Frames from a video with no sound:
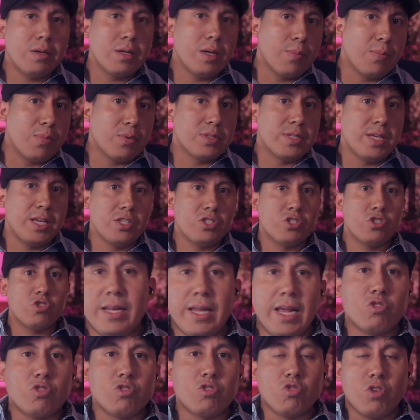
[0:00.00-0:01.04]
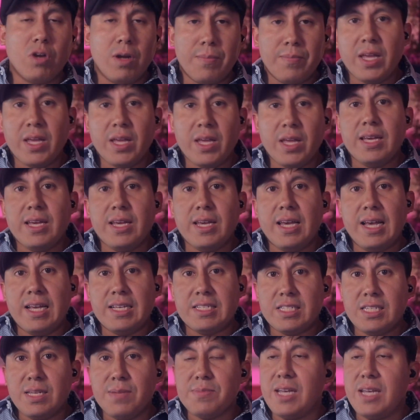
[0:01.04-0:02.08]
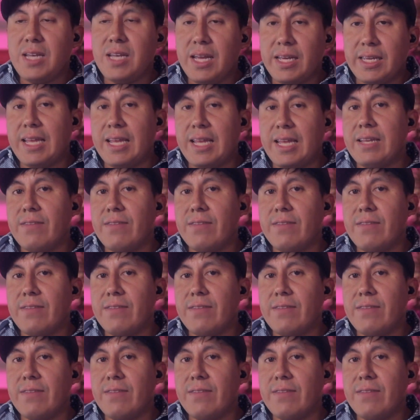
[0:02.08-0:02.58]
a potential airdrop. It seems like a